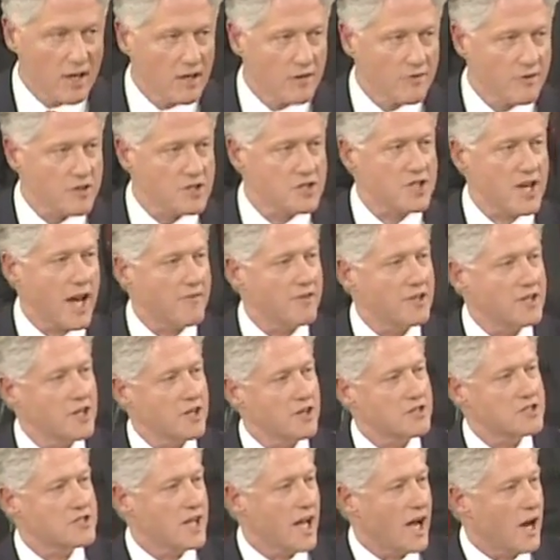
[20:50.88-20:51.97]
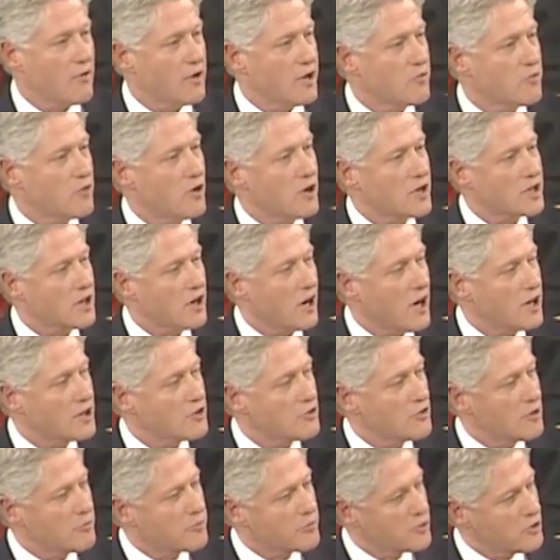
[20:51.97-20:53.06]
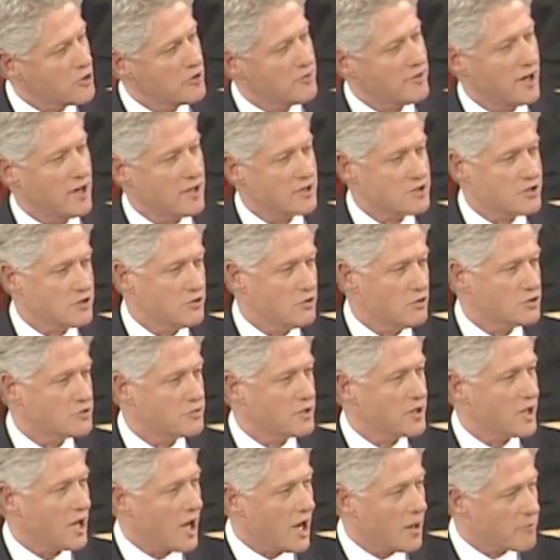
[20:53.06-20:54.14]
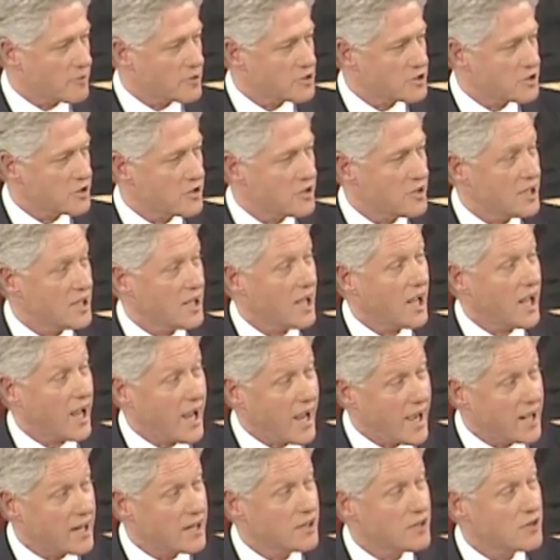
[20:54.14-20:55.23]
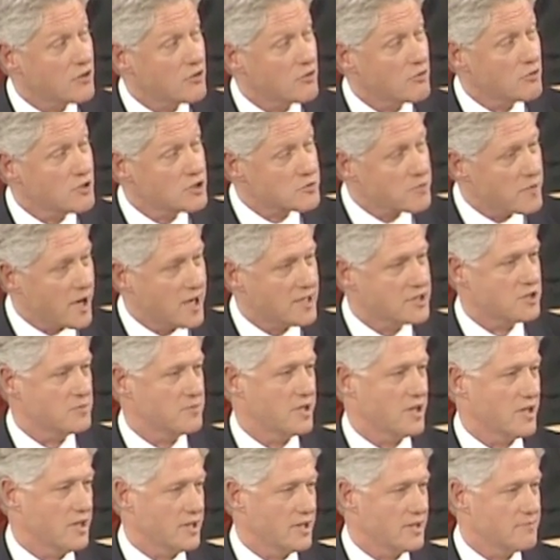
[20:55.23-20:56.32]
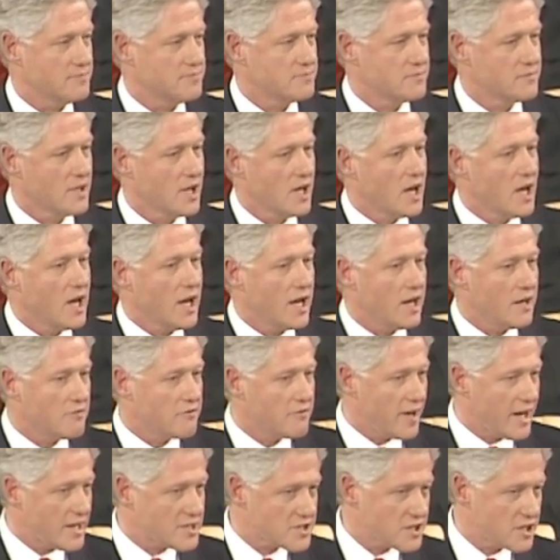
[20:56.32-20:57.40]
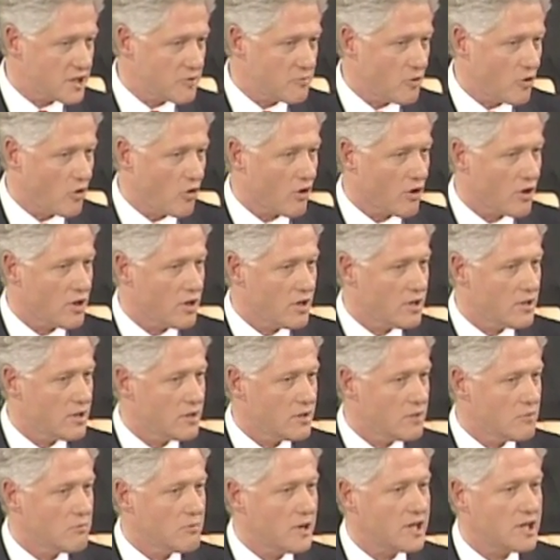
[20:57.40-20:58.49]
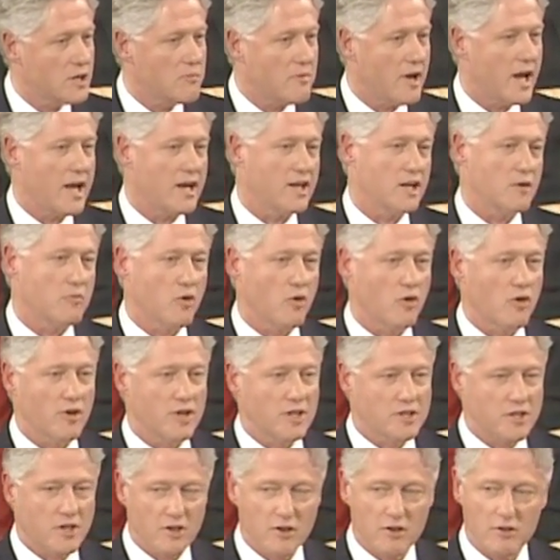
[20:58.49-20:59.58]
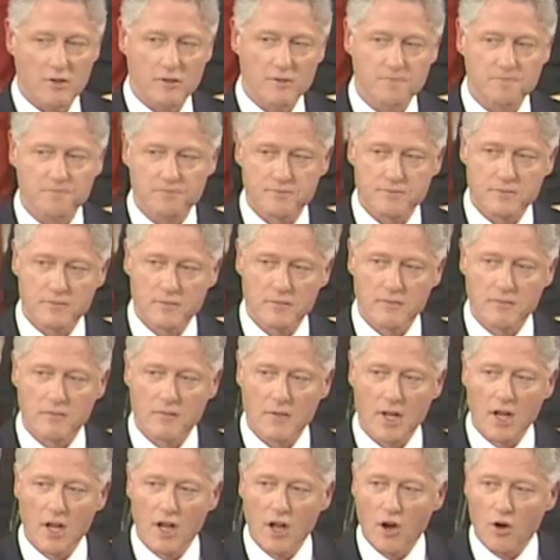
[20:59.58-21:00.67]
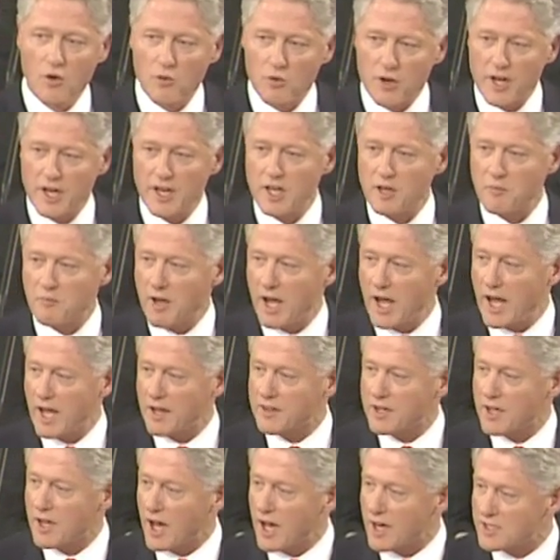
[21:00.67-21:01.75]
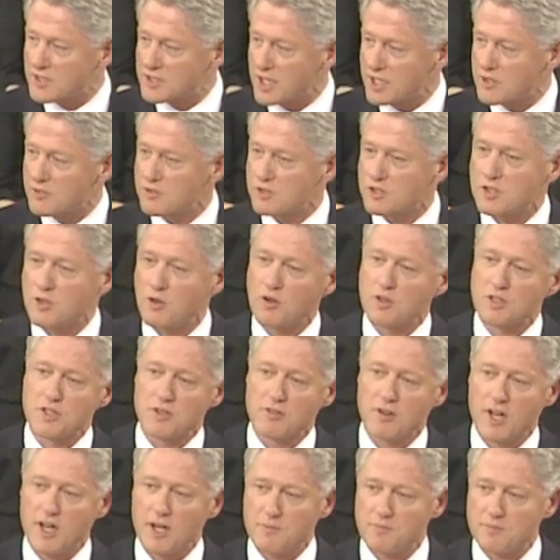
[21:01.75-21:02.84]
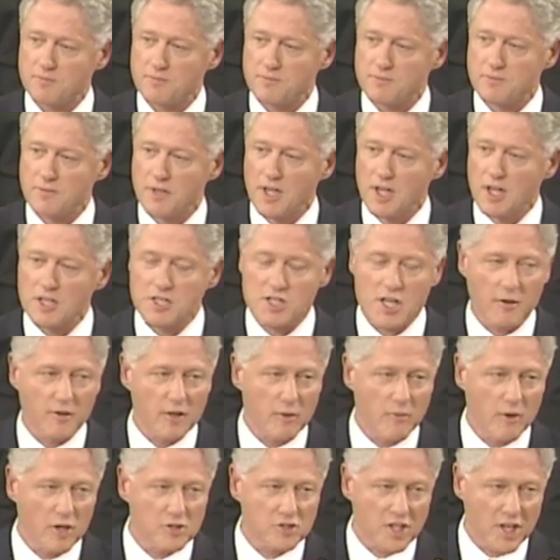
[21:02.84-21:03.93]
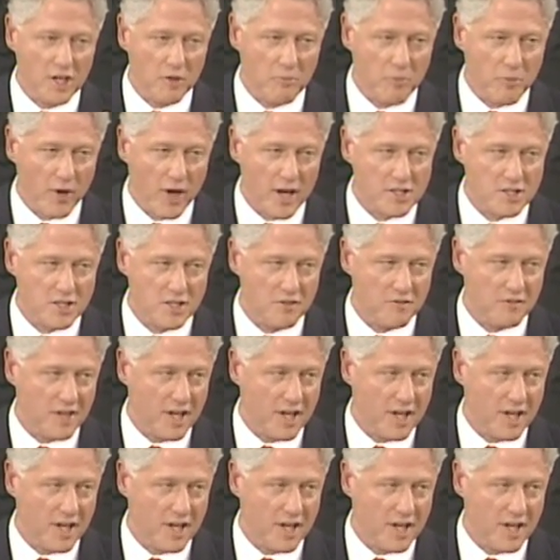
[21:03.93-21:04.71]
For 7 years now, we've worked hard to improve our schools with opportunity and responsibility, investing more but demanding more in turn. Reading, math, college entrance scores are up. Some of the most impressive